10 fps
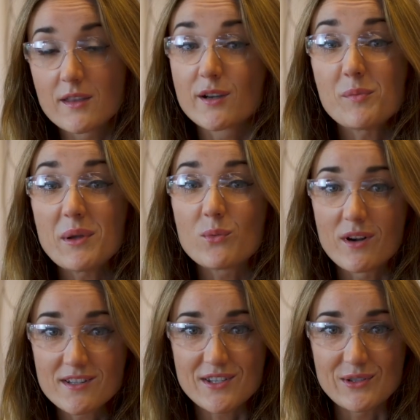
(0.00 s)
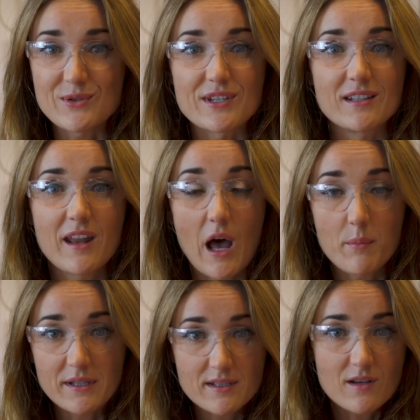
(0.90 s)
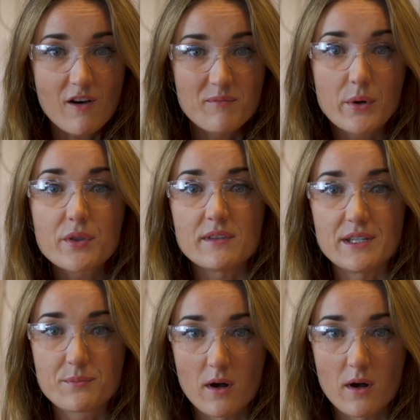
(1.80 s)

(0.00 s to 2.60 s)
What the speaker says: There could be one solution helping to solve both of these